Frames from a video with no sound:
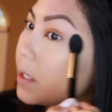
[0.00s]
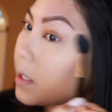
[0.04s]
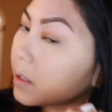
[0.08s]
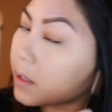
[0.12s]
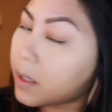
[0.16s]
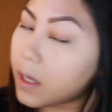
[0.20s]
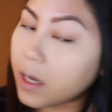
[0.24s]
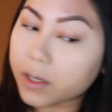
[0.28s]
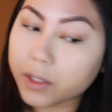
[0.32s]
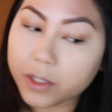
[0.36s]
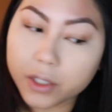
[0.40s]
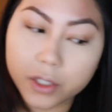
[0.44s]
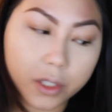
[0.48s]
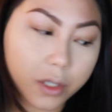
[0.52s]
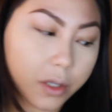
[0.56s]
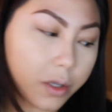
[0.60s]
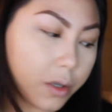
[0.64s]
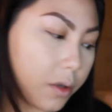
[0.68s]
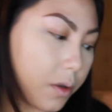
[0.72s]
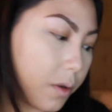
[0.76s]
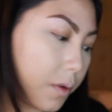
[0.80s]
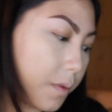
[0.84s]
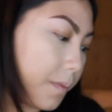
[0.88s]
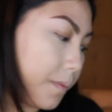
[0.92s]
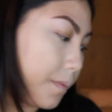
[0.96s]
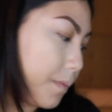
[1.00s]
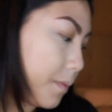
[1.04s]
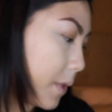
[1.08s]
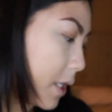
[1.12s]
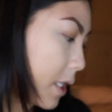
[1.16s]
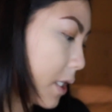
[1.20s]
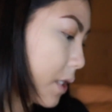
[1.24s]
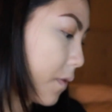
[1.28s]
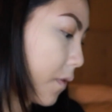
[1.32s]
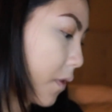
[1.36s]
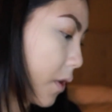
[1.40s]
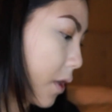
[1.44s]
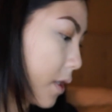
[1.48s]
in that show,
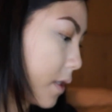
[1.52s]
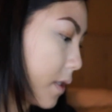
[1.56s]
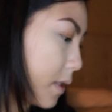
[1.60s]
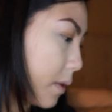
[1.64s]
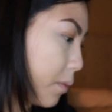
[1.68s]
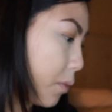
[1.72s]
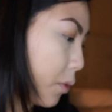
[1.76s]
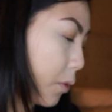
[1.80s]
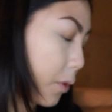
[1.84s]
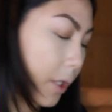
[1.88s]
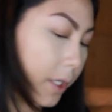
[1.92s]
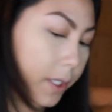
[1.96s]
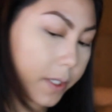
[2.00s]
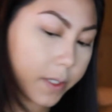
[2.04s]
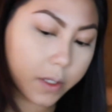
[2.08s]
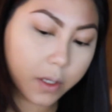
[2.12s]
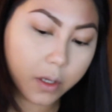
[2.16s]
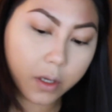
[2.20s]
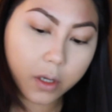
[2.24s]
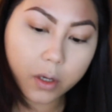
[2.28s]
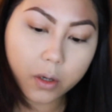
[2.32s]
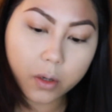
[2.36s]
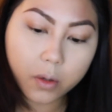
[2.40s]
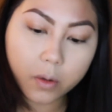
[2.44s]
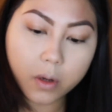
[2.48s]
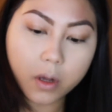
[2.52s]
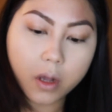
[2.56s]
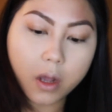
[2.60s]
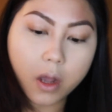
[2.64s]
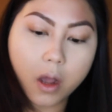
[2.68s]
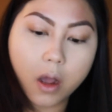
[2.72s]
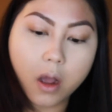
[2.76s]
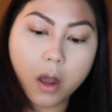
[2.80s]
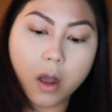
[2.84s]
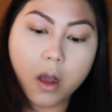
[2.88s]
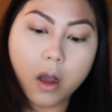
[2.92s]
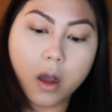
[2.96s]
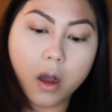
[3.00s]
as far as the boys go,
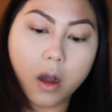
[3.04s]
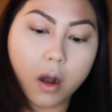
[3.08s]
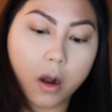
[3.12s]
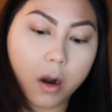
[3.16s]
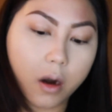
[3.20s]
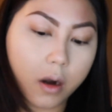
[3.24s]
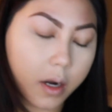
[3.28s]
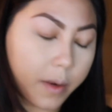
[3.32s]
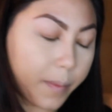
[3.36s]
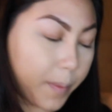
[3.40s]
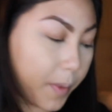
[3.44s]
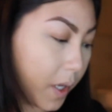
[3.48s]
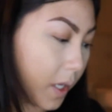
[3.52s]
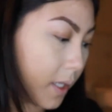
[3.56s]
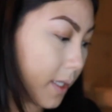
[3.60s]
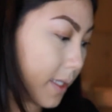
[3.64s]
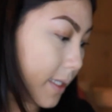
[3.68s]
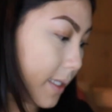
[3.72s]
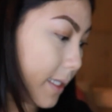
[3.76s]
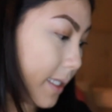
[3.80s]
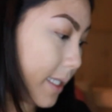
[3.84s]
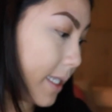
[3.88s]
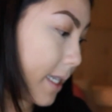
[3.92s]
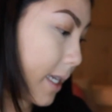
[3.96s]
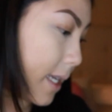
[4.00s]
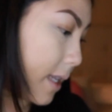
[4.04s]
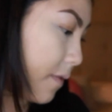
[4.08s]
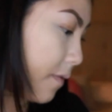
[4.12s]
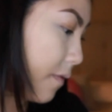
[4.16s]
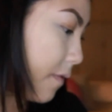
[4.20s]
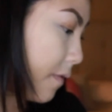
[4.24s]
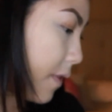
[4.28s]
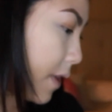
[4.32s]
are Pauly D and